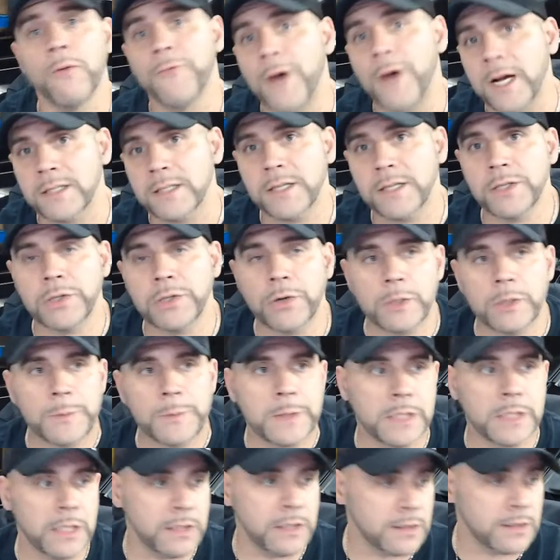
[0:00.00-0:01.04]
Fox Days of
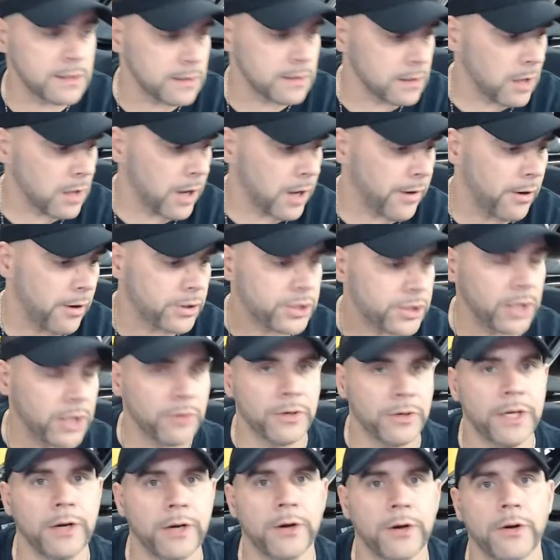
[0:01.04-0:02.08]
Christmas is, on our channel
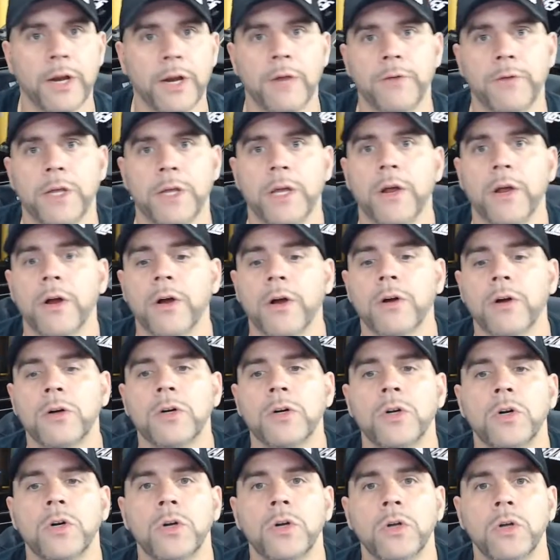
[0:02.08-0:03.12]
here, every year
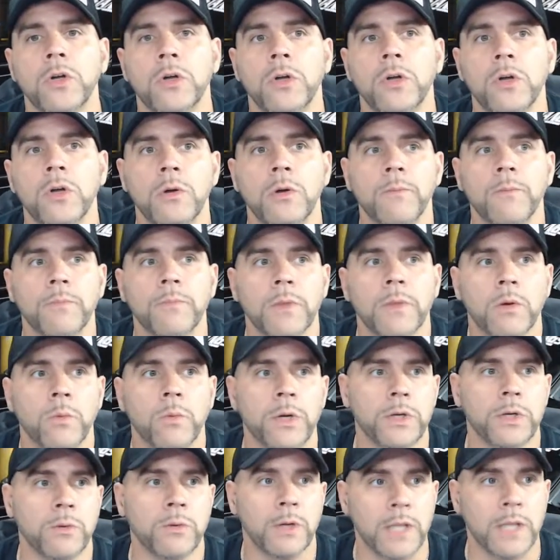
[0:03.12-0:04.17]
we
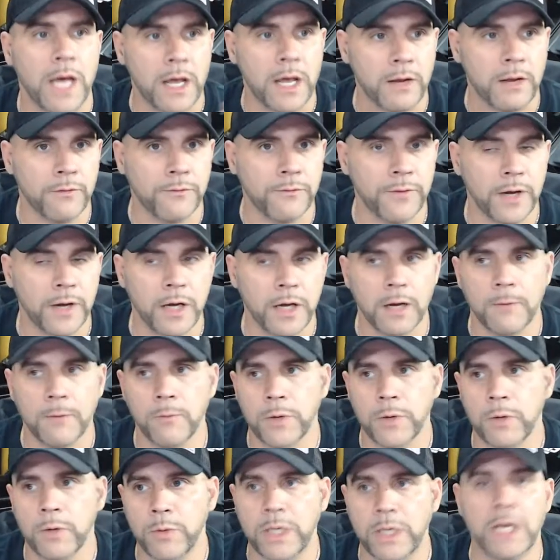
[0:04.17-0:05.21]
do a lot of,
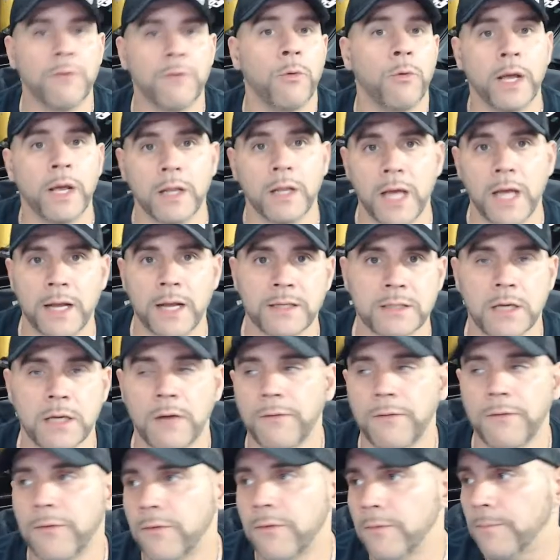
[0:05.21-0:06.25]
we give away a lot of
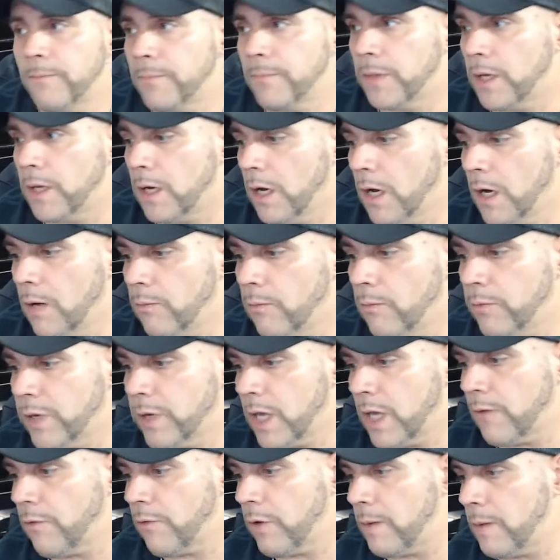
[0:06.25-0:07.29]
stuff. We
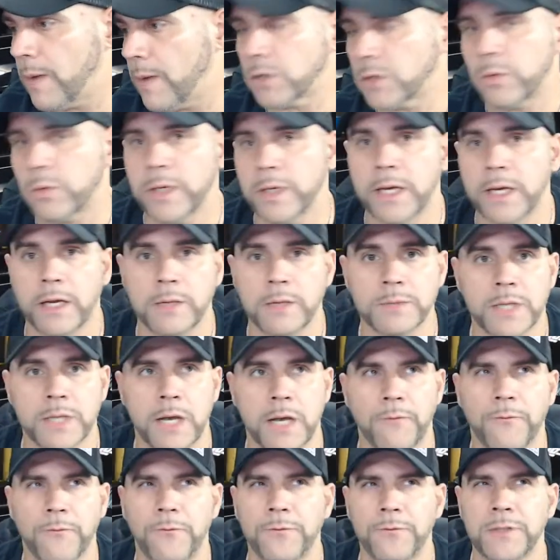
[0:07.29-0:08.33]
gave away about 20 items,
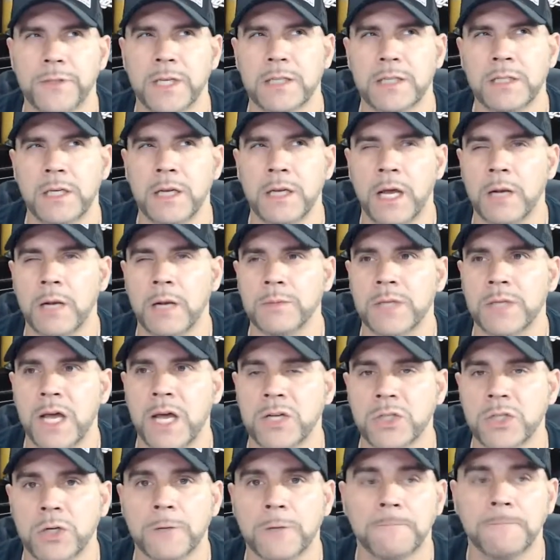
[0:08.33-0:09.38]
16 items
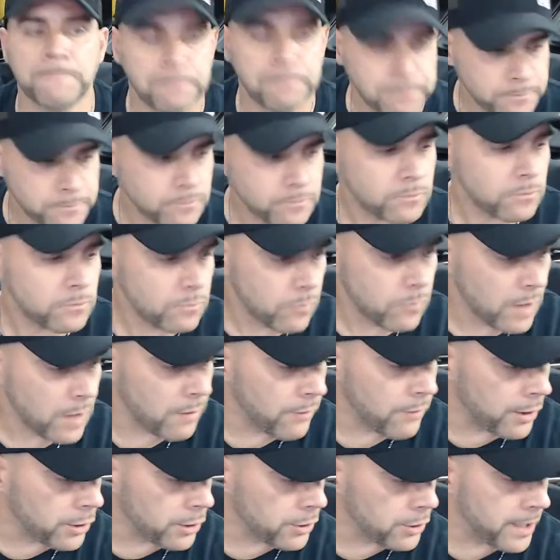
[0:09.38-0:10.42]
last year.
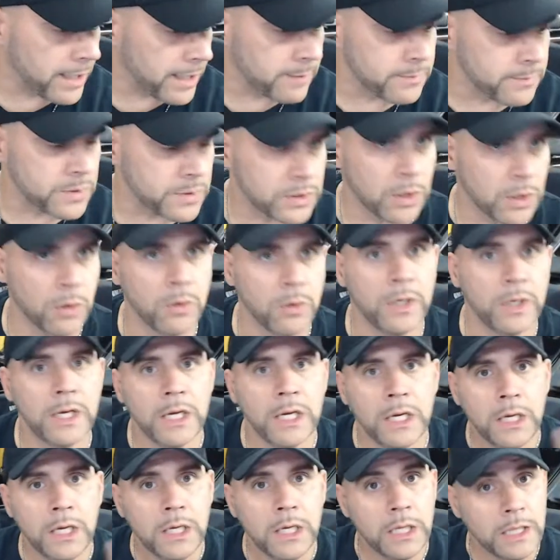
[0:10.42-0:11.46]
Very good items. So
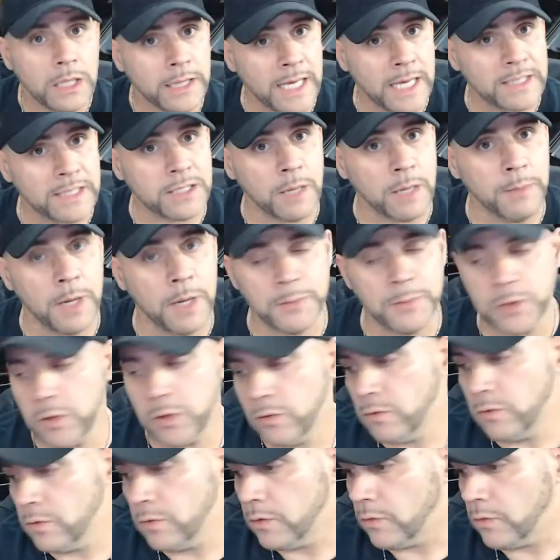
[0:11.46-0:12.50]
that's coming up
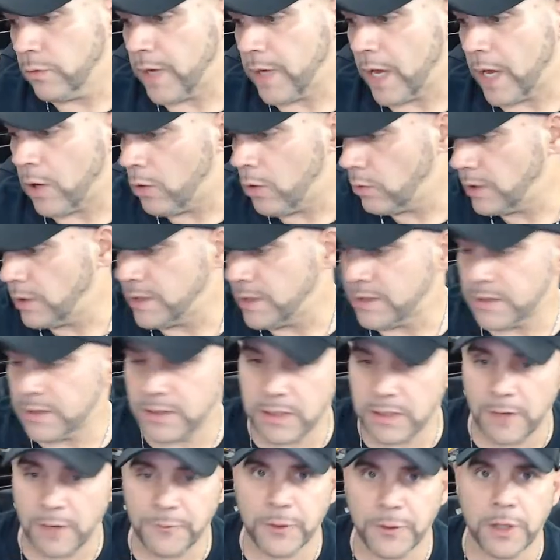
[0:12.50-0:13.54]
soon. We got a whole list of
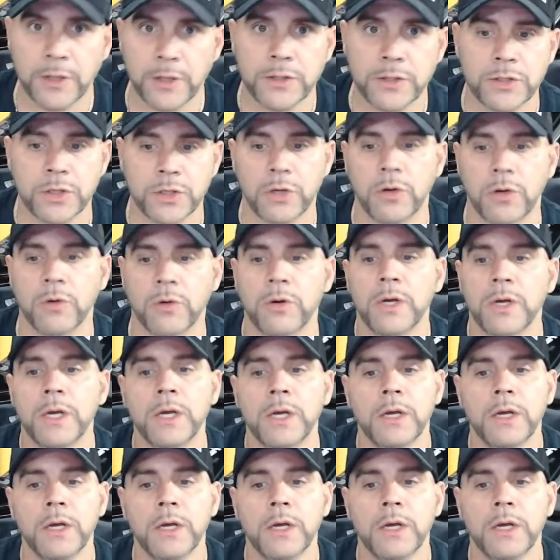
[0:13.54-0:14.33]
stuff here. So